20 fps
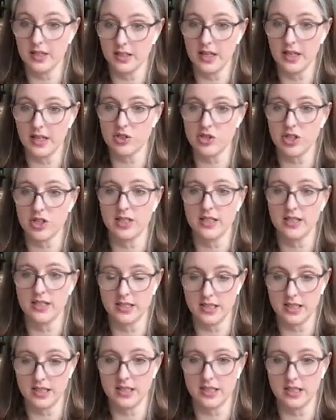Asia
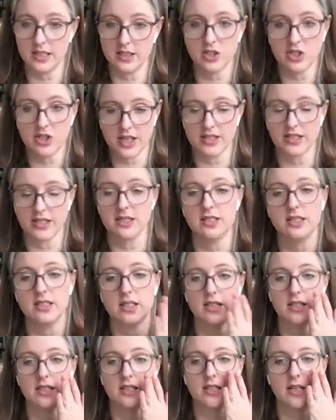and in China and in
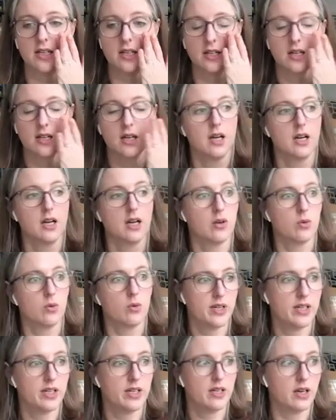India,
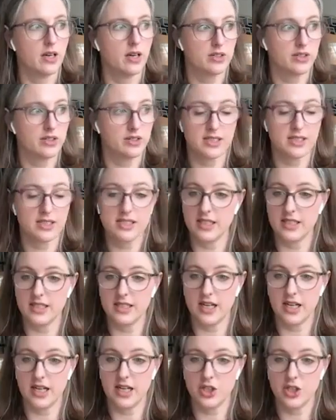we are going to
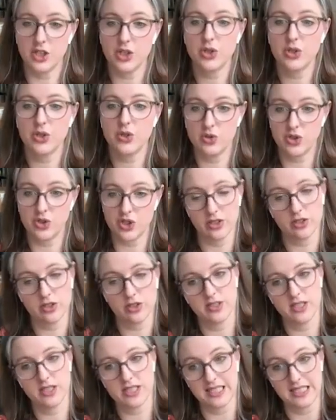see a huge
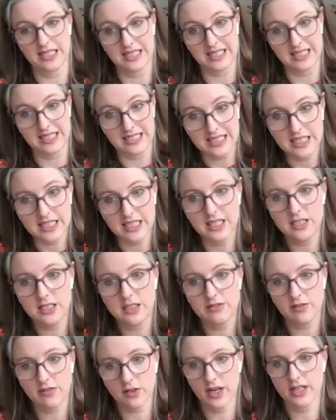increase in the
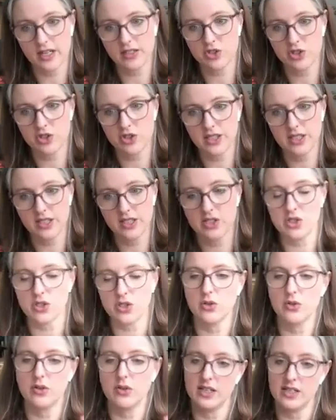need for energy.
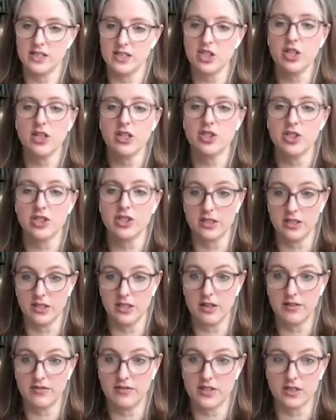So it's challenging
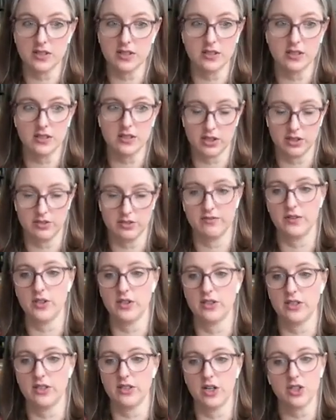enough to
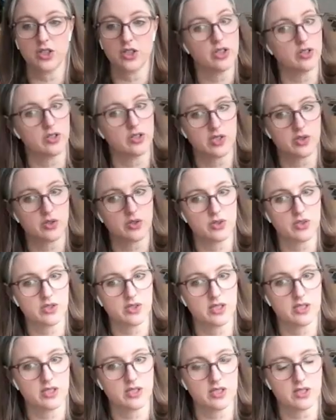convert our current
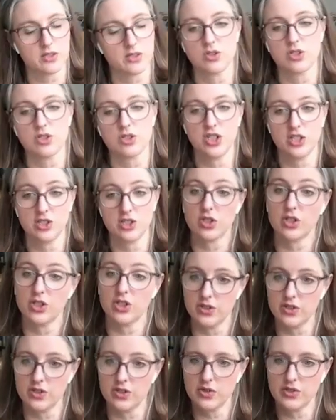sources or to change our
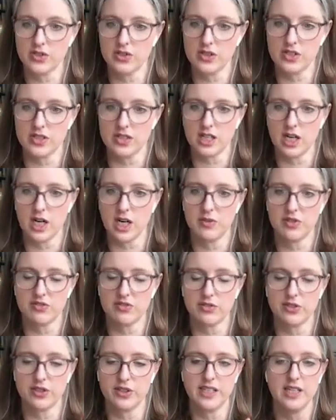current sources to
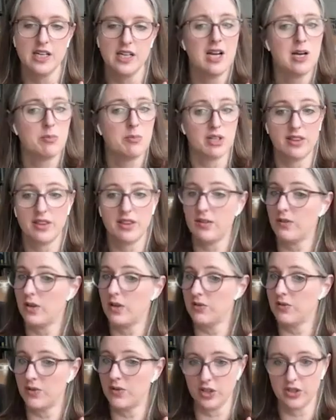carbon-free. But then,
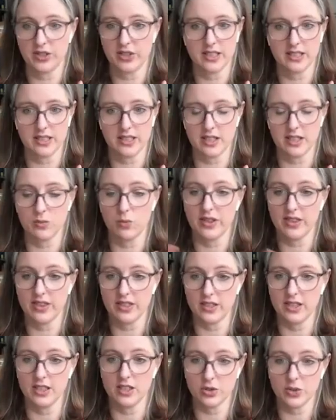and if we look at like what
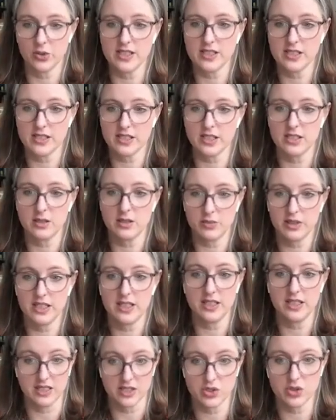the increase is going to
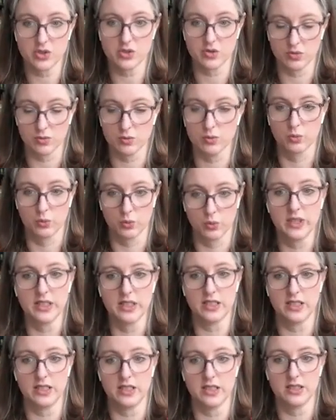be, it's
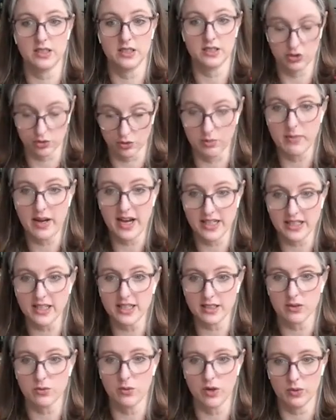really
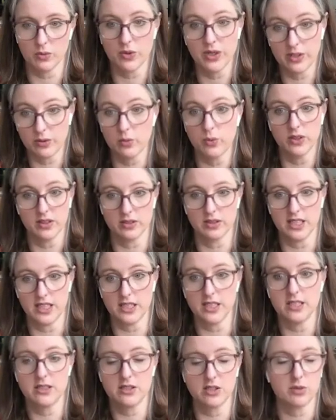dramatic what we will
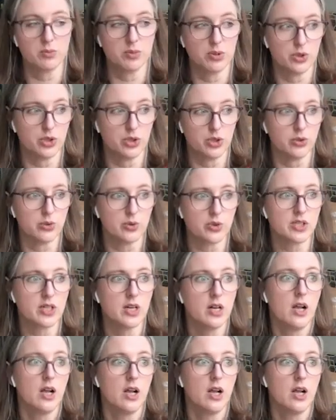need to produce.